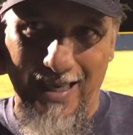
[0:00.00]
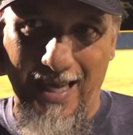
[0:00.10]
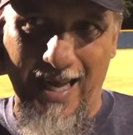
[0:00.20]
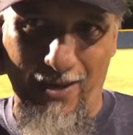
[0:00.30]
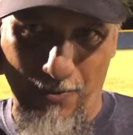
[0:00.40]

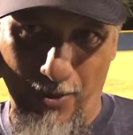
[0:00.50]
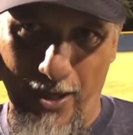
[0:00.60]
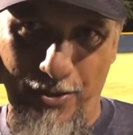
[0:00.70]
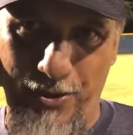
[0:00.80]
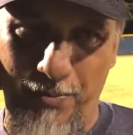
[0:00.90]
I don't
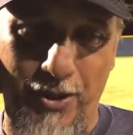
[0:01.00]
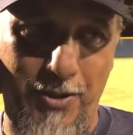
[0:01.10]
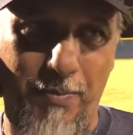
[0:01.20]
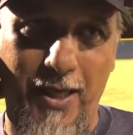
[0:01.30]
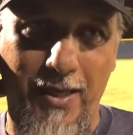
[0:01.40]
worry too
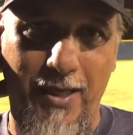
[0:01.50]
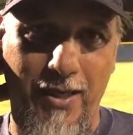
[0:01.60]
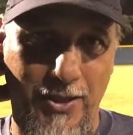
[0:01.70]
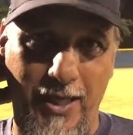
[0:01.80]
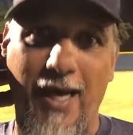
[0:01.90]
much about the
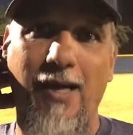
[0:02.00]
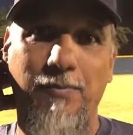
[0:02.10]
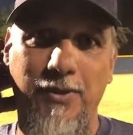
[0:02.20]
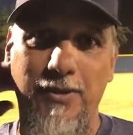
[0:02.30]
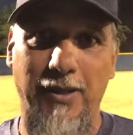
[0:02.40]
errors. It
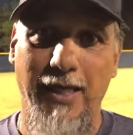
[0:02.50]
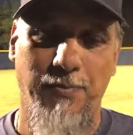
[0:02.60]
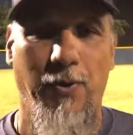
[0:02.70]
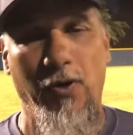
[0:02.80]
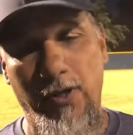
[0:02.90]
happens. that's
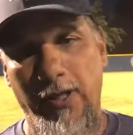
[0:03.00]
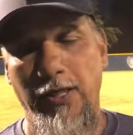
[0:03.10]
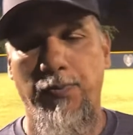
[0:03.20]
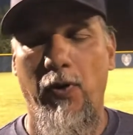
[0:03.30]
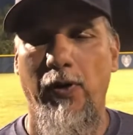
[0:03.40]
part of
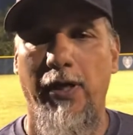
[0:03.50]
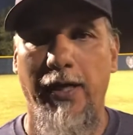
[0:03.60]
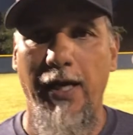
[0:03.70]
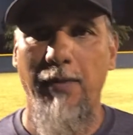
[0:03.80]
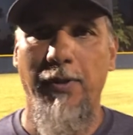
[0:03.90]
that's part of the
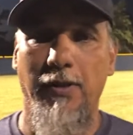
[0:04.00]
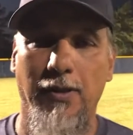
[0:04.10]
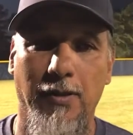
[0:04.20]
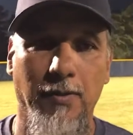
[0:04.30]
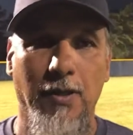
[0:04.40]
game, and
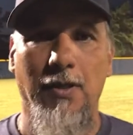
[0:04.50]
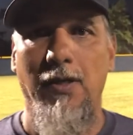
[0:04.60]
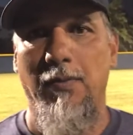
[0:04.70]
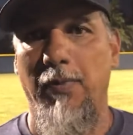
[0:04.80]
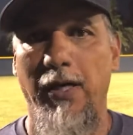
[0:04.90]
uh,
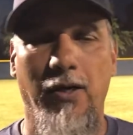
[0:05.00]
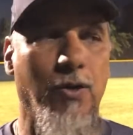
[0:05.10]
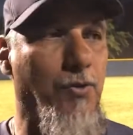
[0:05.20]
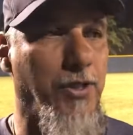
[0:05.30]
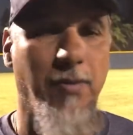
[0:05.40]
my
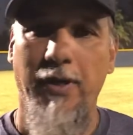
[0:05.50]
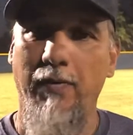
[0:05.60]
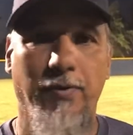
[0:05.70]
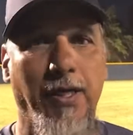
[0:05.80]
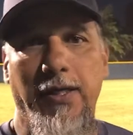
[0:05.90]
girls give me
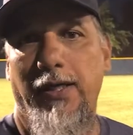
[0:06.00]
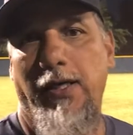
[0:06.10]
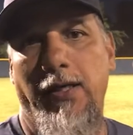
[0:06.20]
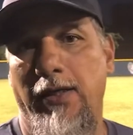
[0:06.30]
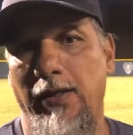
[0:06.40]
everything they
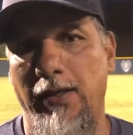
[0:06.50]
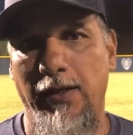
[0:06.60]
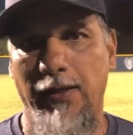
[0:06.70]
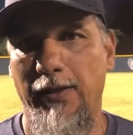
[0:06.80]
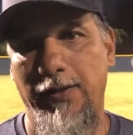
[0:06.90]
got. Uh,
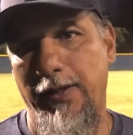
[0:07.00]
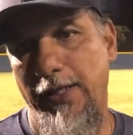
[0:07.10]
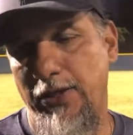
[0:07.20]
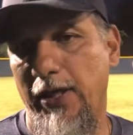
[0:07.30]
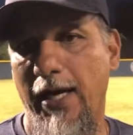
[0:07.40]
yeah.
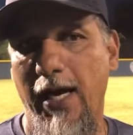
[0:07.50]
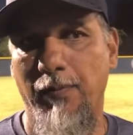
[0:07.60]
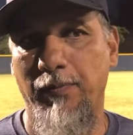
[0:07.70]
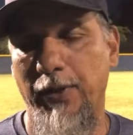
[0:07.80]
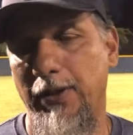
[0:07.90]
It's going to
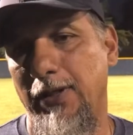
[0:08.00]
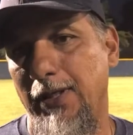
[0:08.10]
happen, but